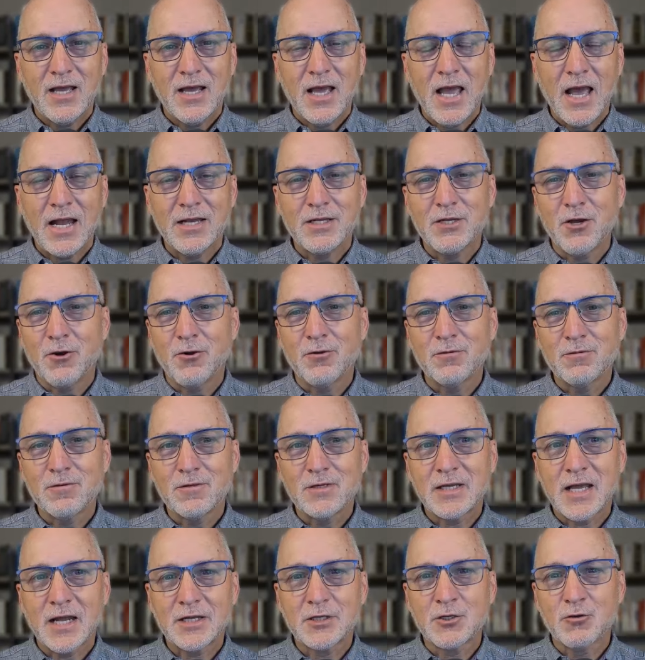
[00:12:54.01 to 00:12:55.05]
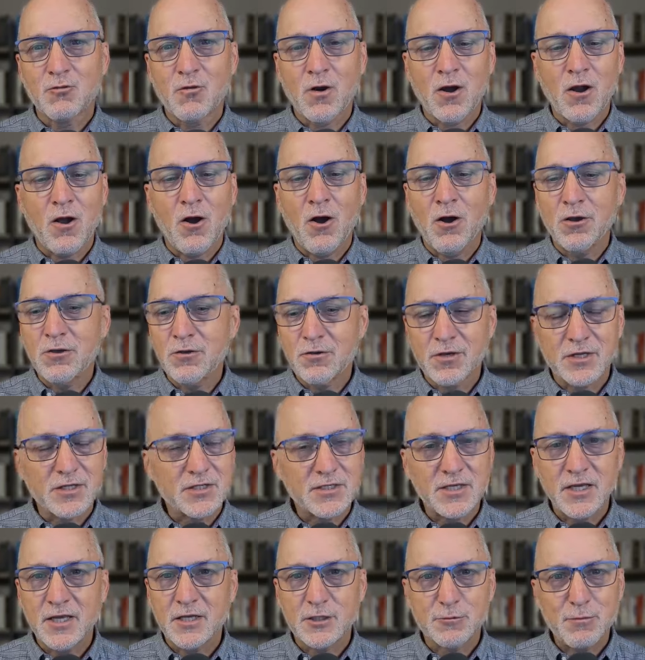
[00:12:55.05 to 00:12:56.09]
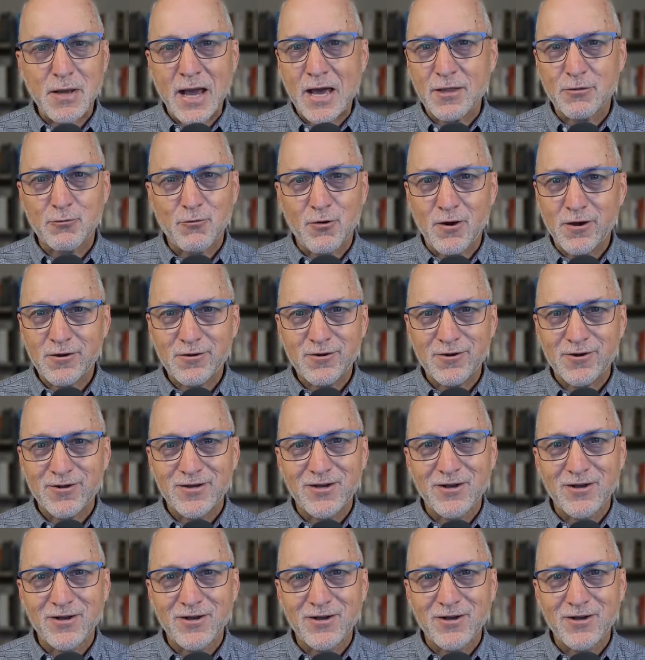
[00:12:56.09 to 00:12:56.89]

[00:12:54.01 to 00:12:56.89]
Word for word: and don't get to where all you can see is bathwater,